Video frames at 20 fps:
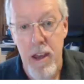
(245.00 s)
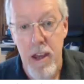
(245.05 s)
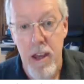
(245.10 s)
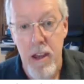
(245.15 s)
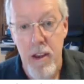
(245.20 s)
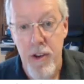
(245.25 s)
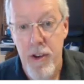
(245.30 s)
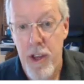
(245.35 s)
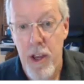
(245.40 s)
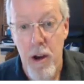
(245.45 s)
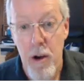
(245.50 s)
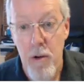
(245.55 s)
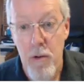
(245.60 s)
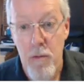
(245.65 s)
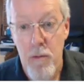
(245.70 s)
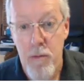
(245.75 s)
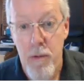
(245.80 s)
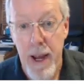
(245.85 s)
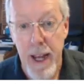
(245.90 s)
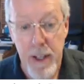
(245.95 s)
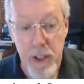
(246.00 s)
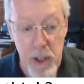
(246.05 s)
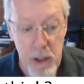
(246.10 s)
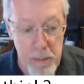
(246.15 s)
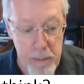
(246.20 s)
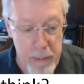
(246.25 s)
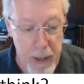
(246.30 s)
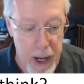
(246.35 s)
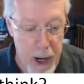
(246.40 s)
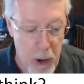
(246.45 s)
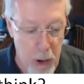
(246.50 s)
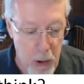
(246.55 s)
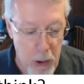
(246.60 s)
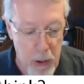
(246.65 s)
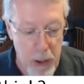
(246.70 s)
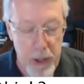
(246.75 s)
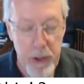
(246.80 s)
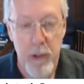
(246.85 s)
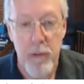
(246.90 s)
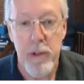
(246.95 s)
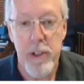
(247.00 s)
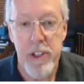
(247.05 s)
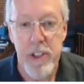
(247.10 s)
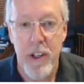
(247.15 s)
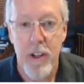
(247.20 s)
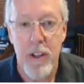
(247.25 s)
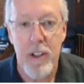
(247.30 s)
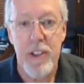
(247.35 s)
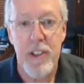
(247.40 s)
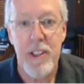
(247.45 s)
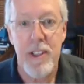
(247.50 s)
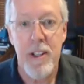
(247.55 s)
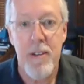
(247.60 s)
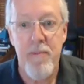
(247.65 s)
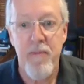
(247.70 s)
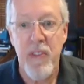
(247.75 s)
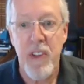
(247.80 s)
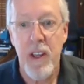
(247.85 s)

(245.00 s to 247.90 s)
Is there random error in the results